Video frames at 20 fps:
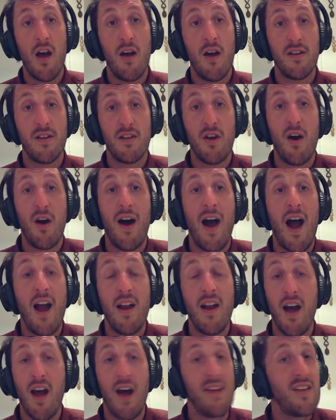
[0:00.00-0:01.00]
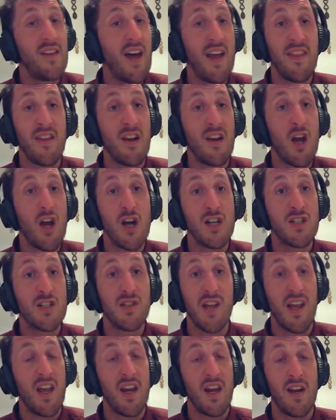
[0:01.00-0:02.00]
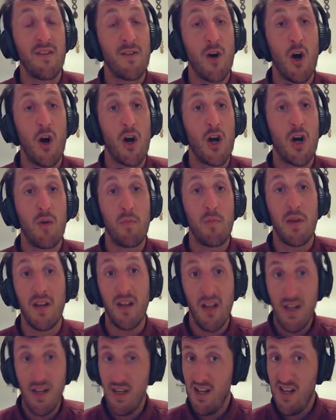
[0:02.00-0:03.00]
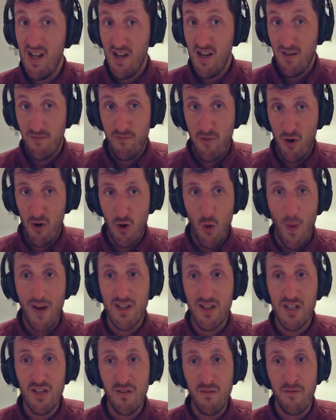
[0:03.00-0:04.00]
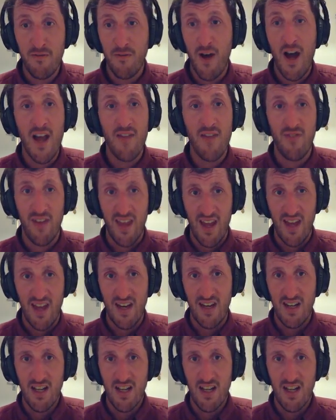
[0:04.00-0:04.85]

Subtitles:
So I, at the last second, I've got a comment for question 5 again.